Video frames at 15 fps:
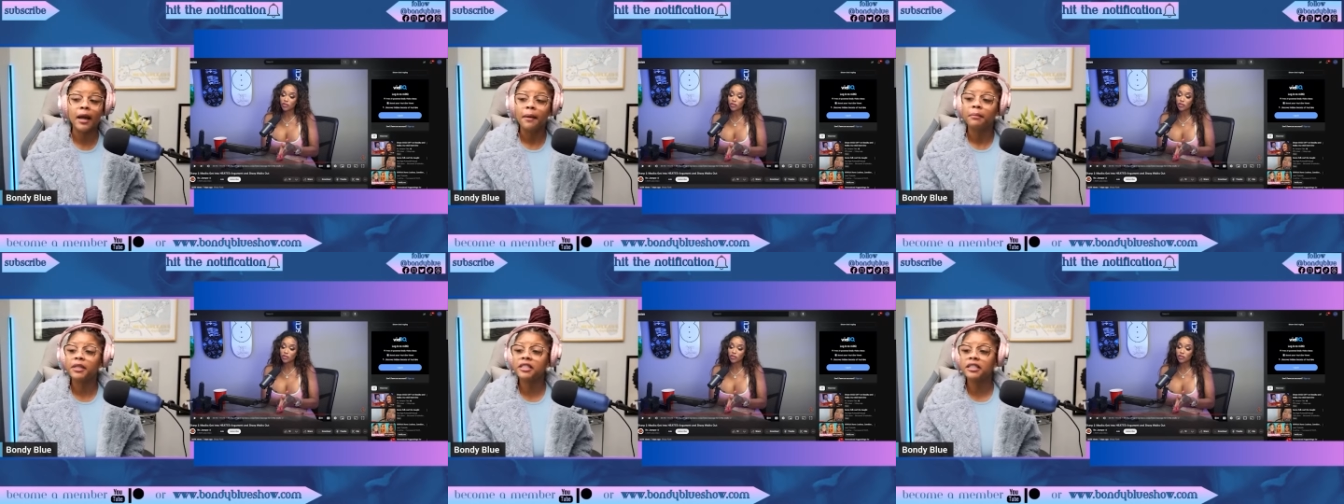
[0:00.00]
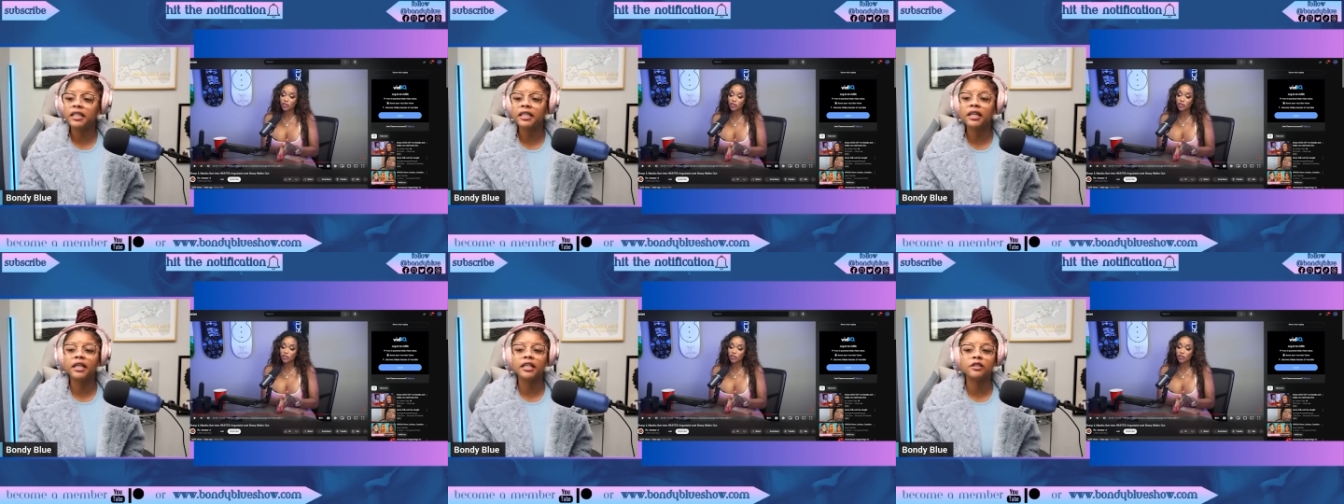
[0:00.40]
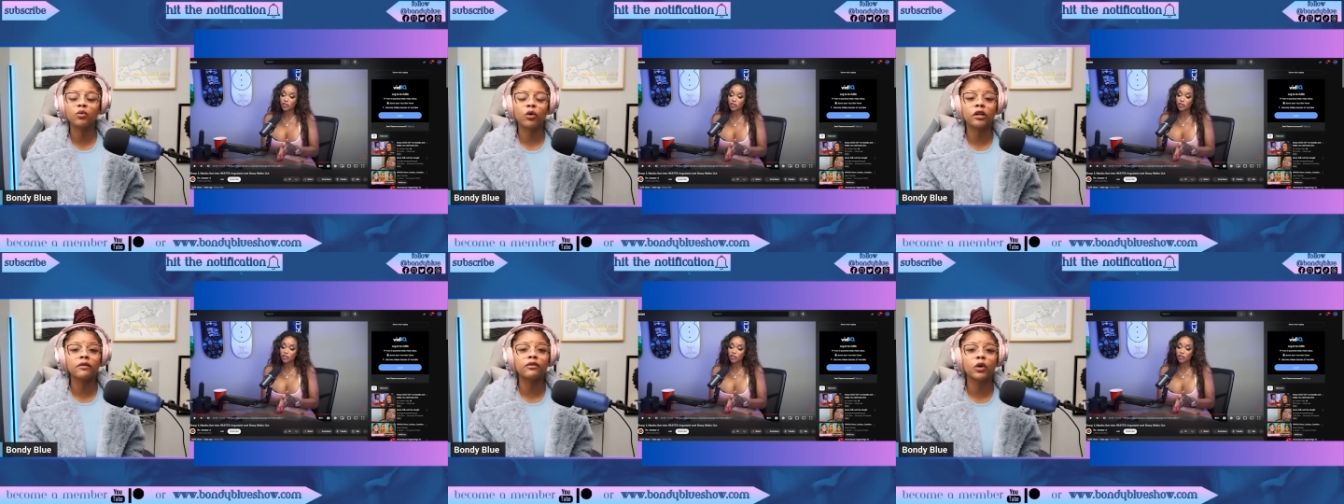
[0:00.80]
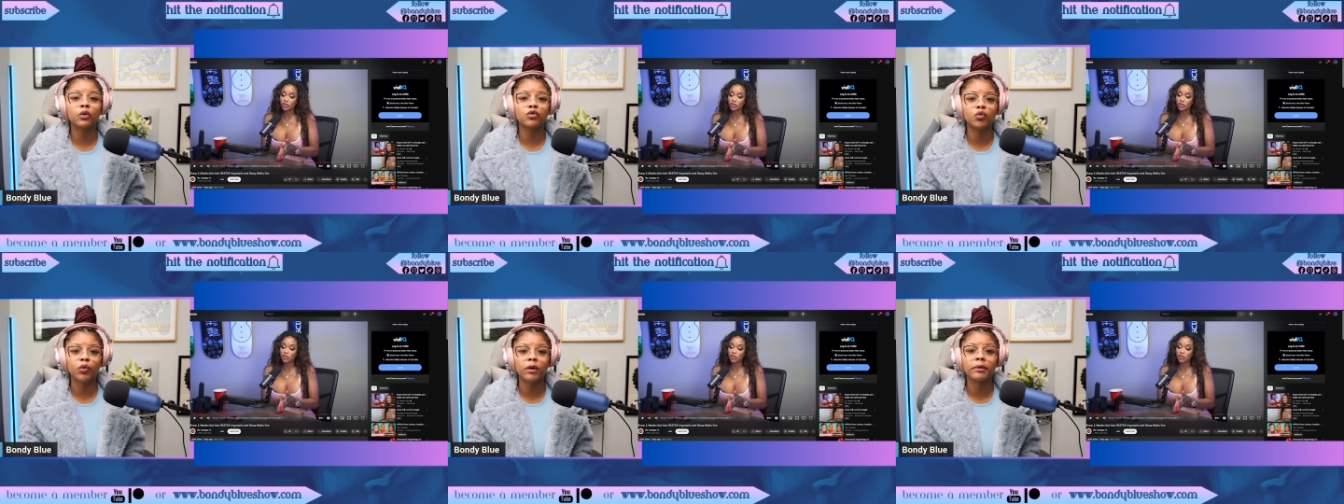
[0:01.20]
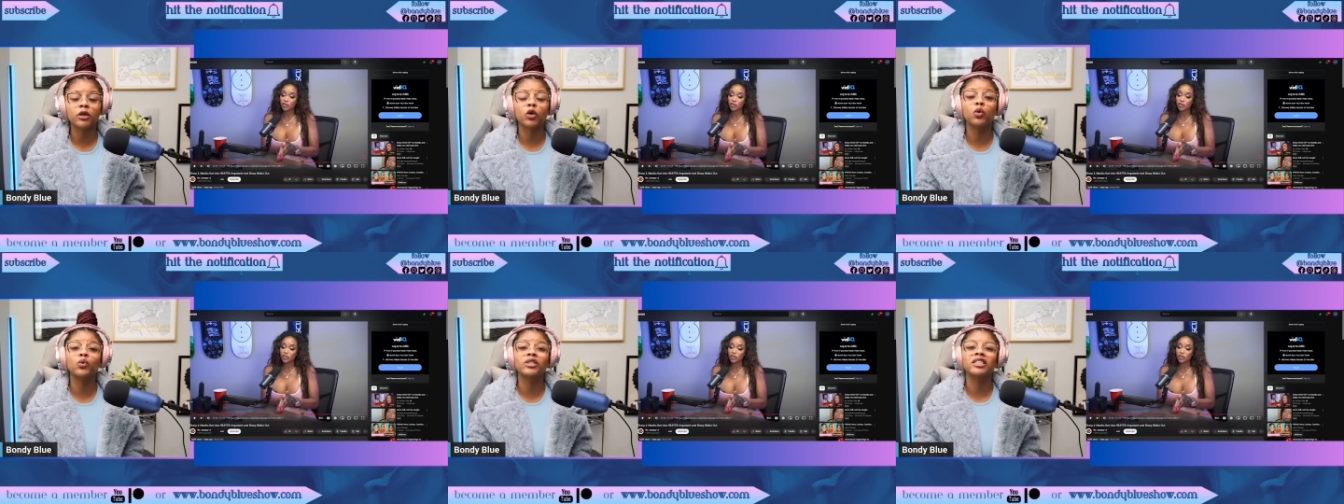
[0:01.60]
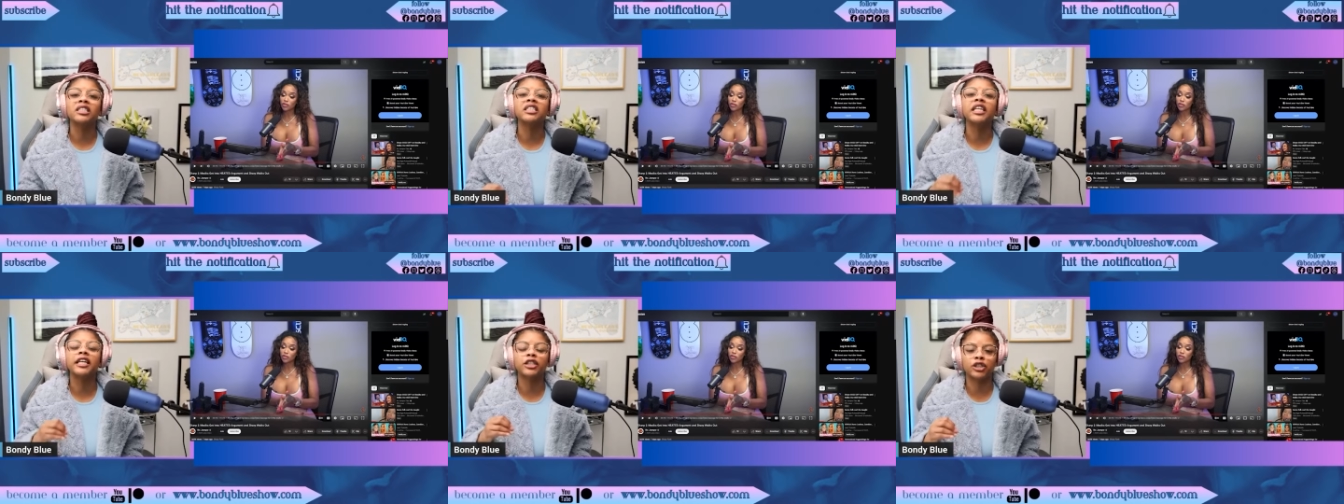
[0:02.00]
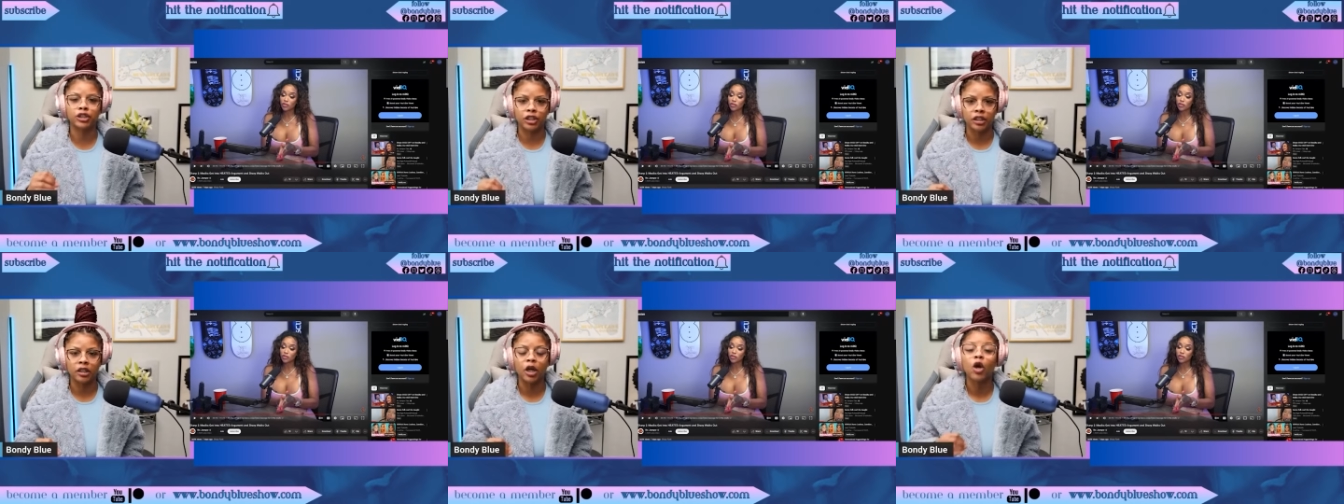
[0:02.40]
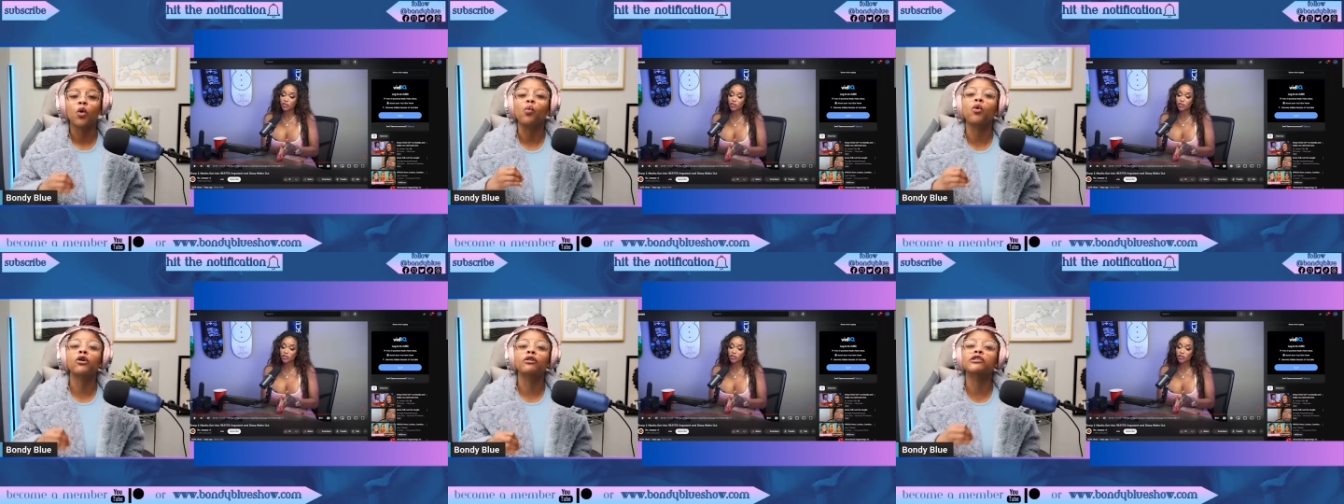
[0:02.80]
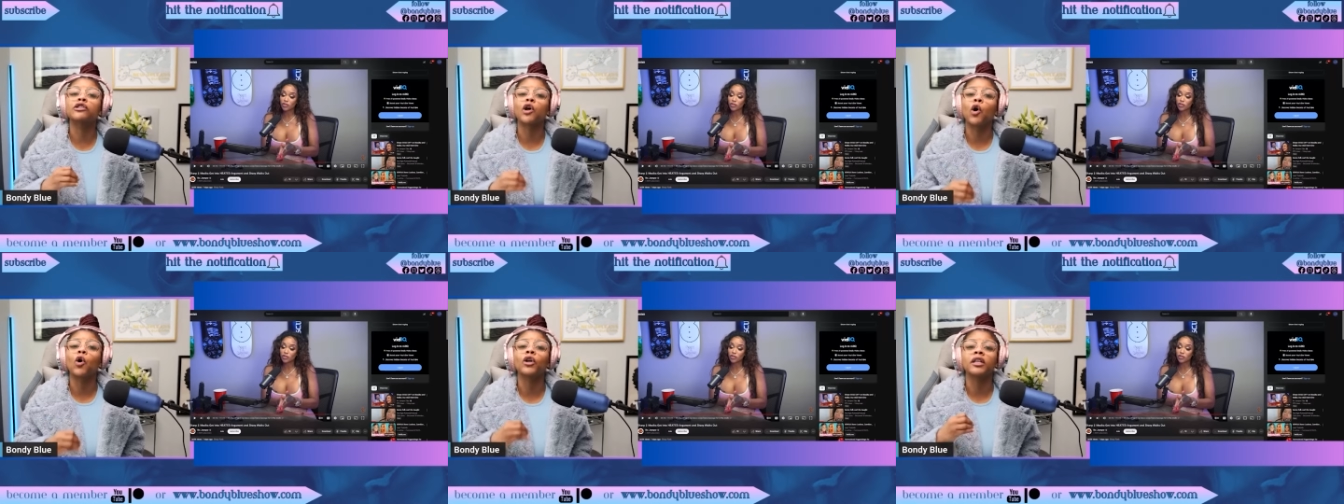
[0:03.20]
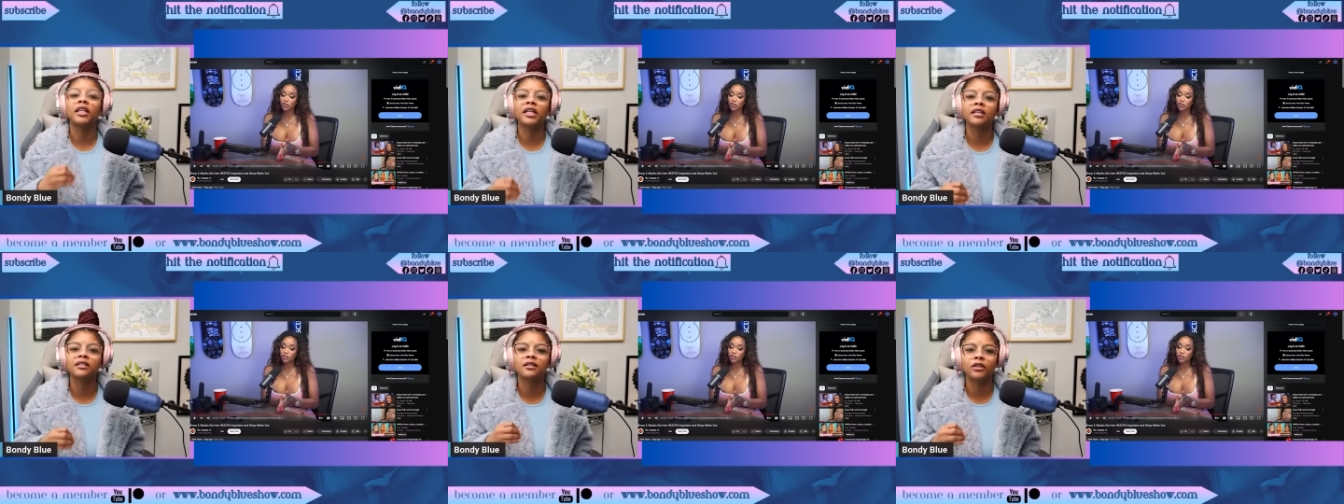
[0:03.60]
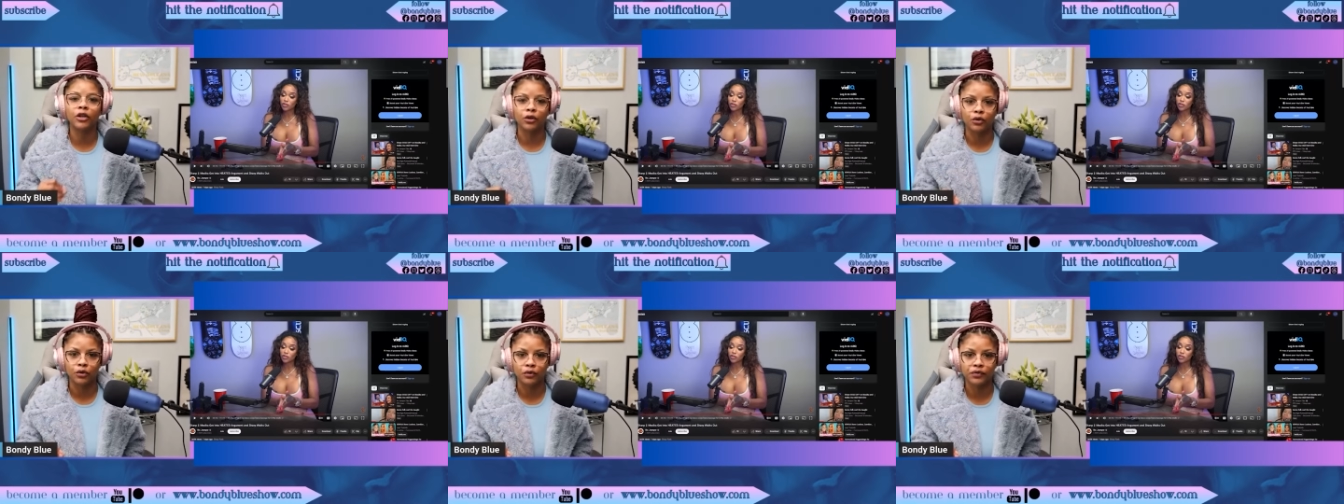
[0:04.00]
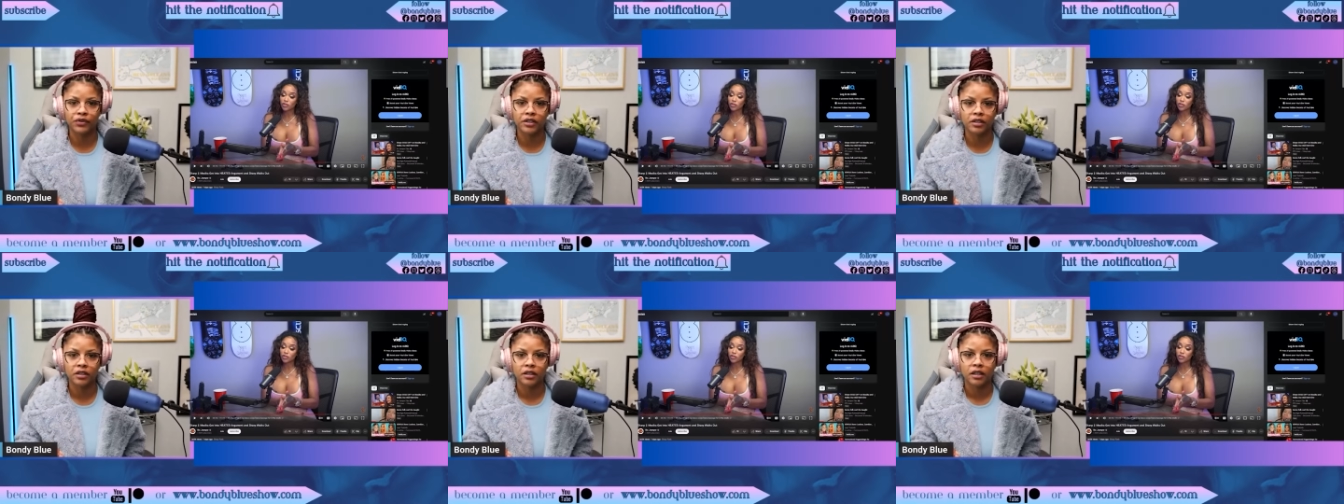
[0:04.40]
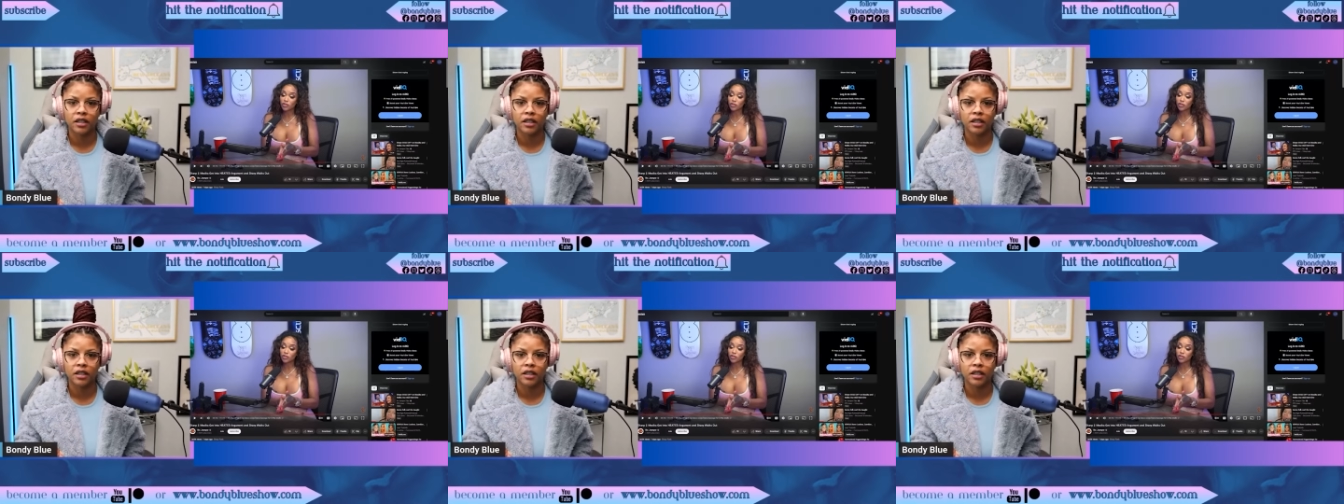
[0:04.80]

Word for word: Masika is one of those women whose diction works on niggas' nerves.